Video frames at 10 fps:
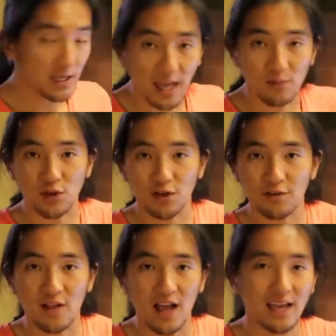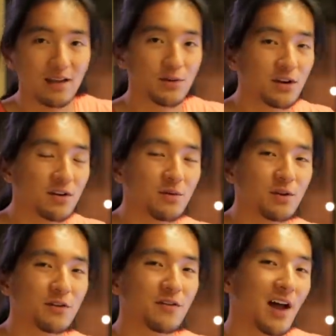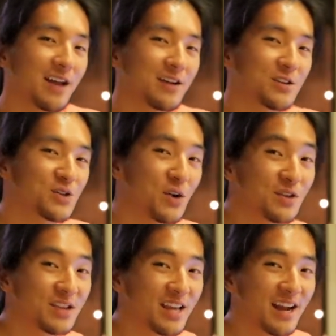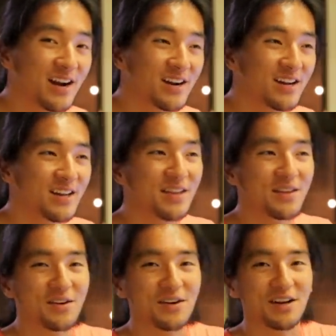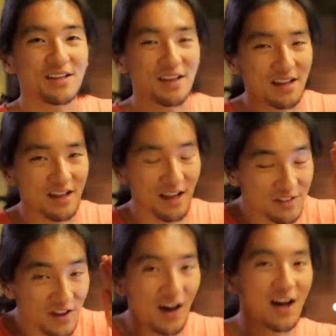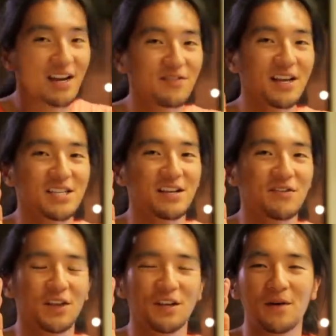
again, when you're flying, when you're, when you're flying your drone in the air, there are a, a ton of things that you think